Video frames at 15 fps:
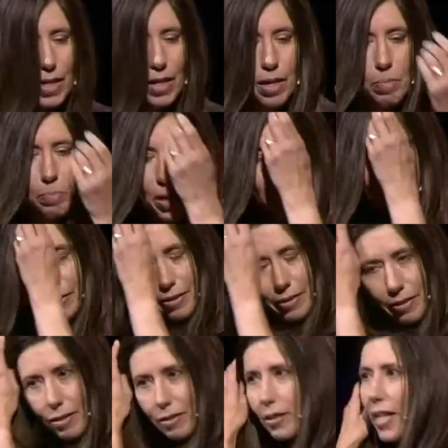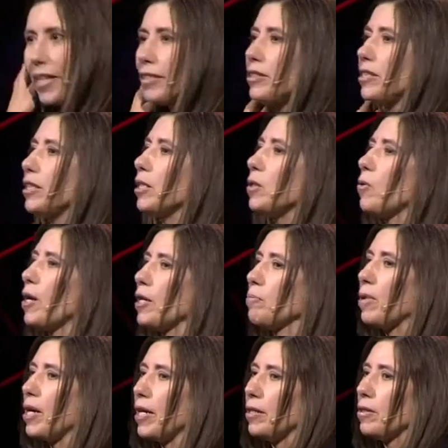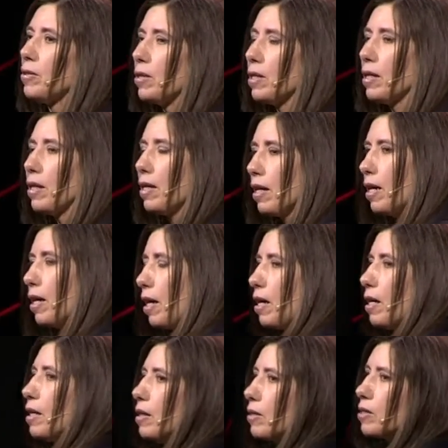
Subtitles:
But like DIY bio, the